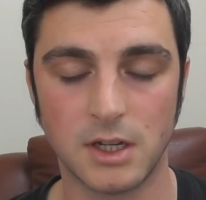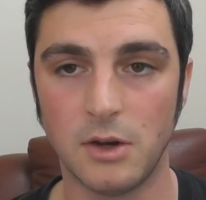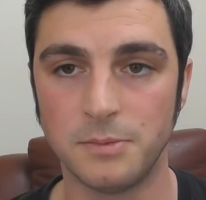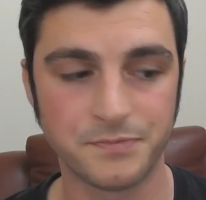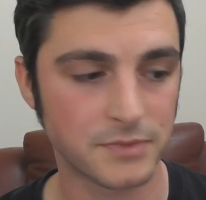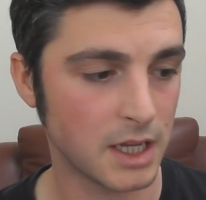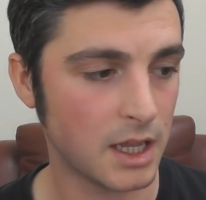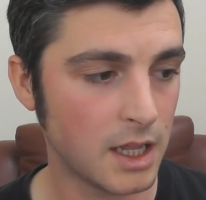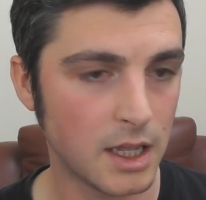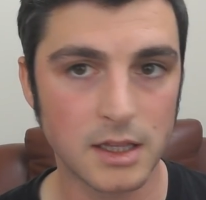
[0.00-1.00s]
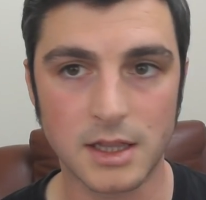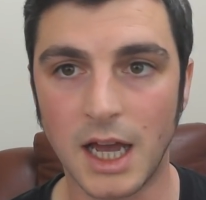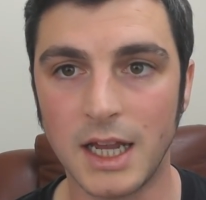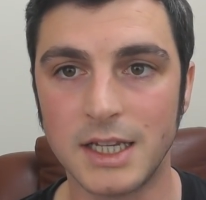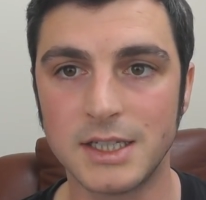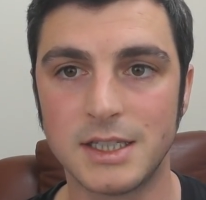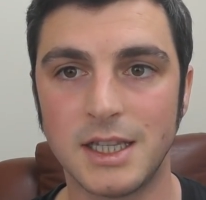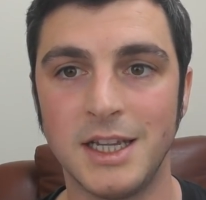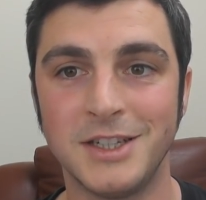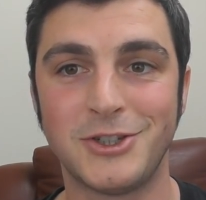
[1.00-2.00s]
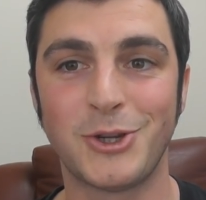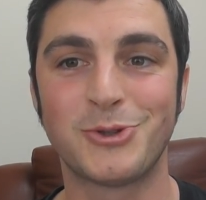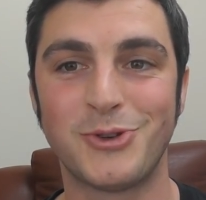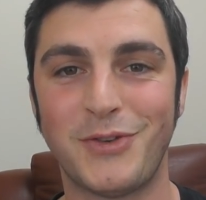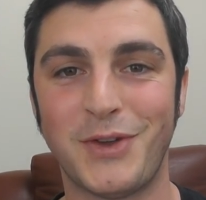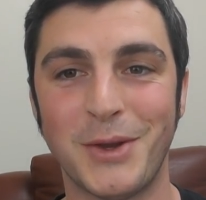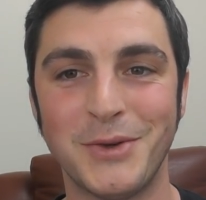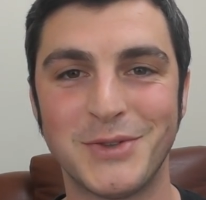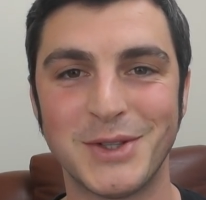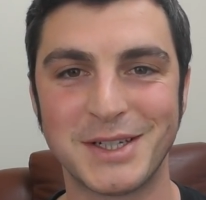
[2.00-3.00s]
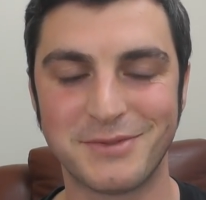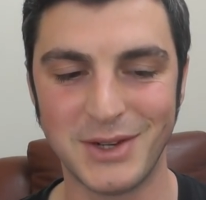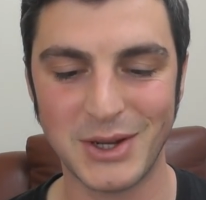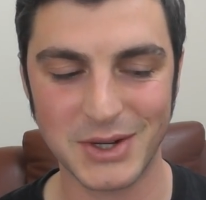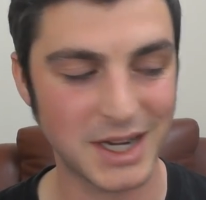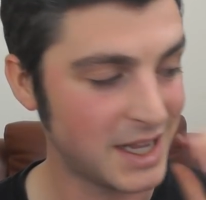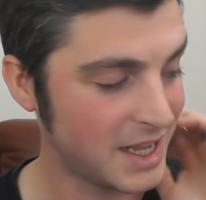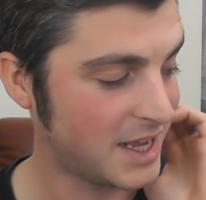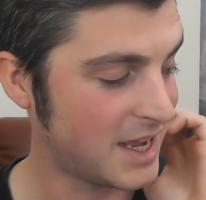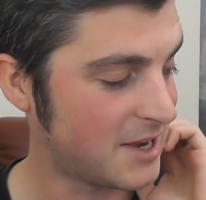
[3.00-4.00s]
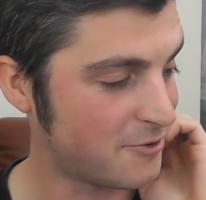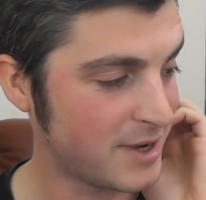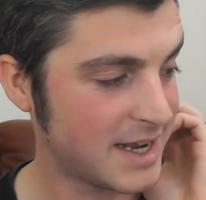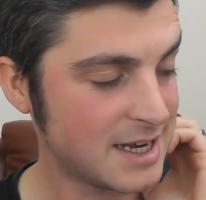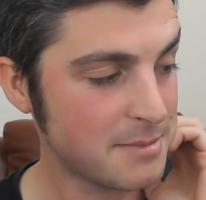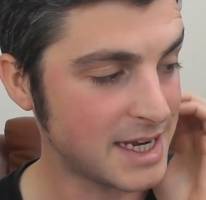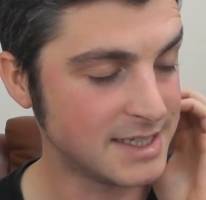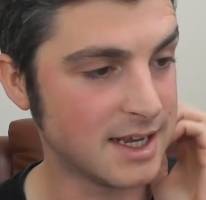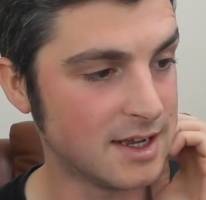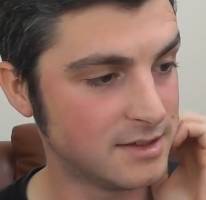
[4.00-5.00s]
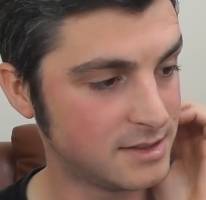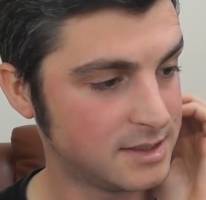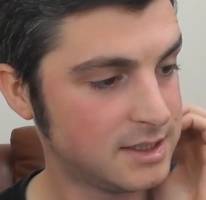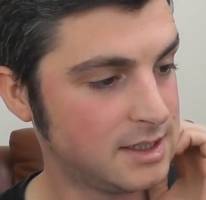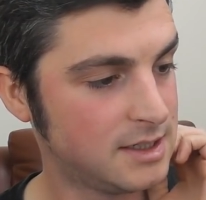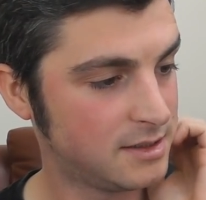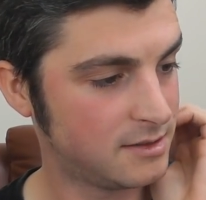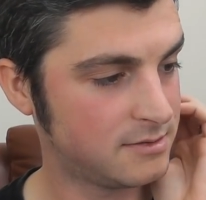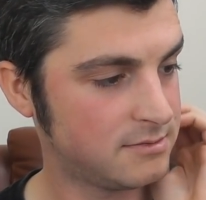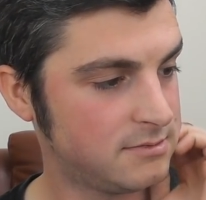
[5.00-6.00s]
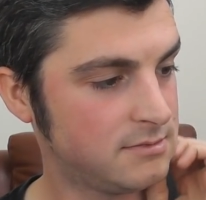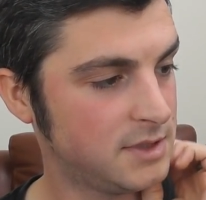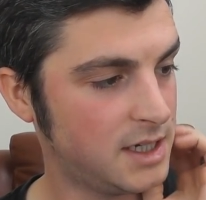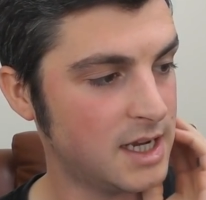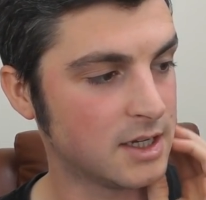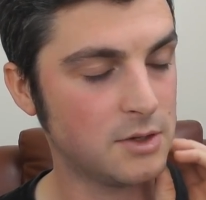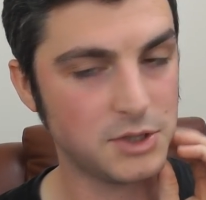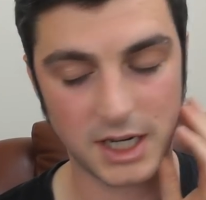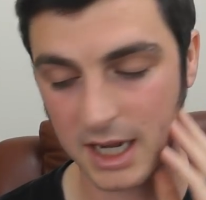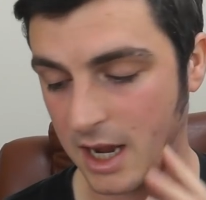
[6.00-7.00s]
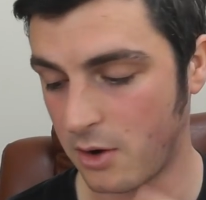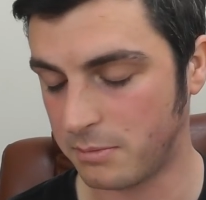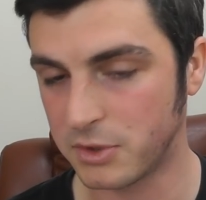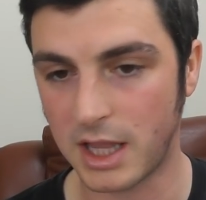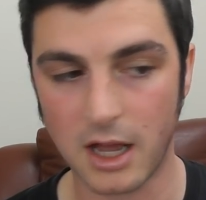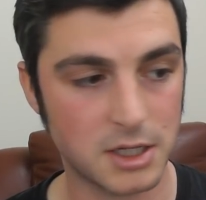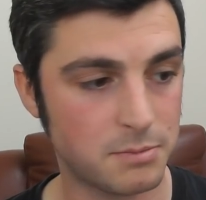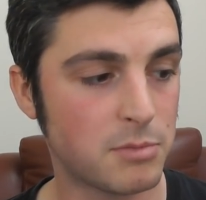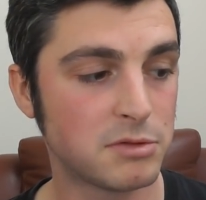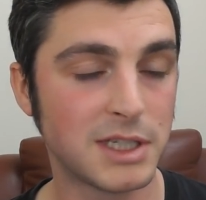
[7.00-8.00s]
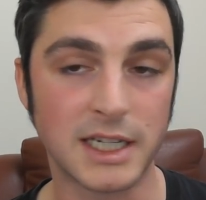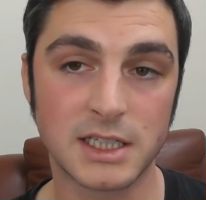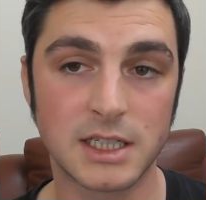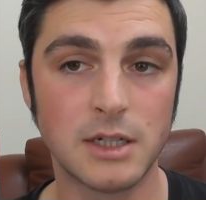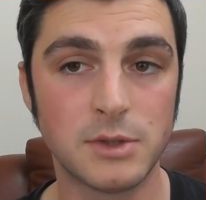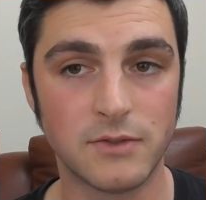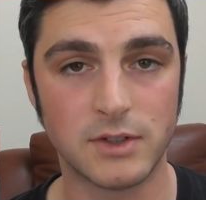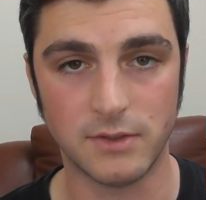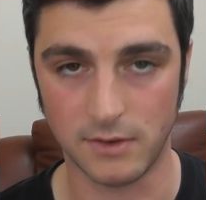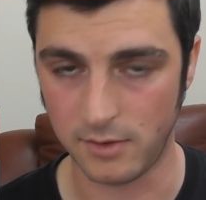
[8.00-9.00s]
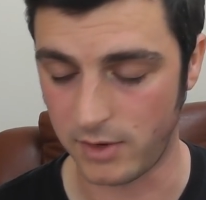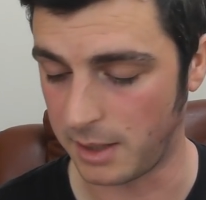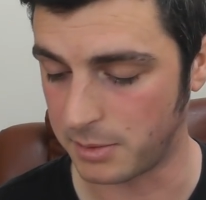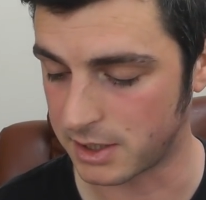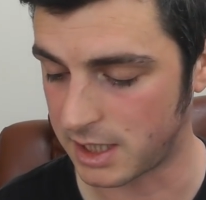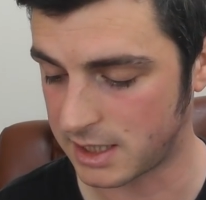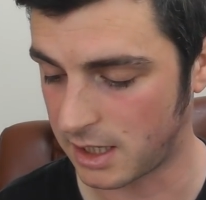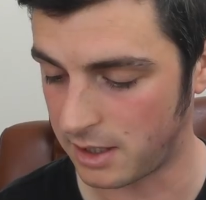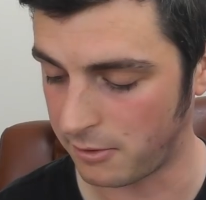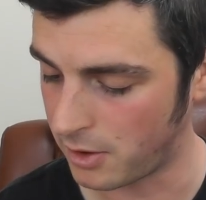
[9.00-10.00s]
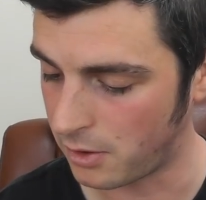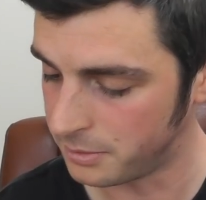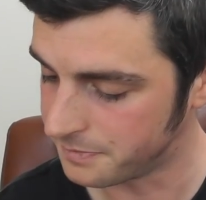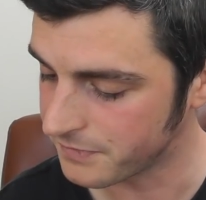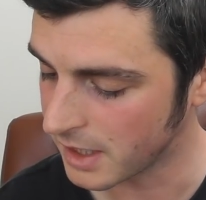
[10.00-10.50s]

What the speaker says: So that is the juice review for this vlog. Re-animator. Yeah, go and check it out. That's probably exclusive to Vivid Vape because that's how they roll.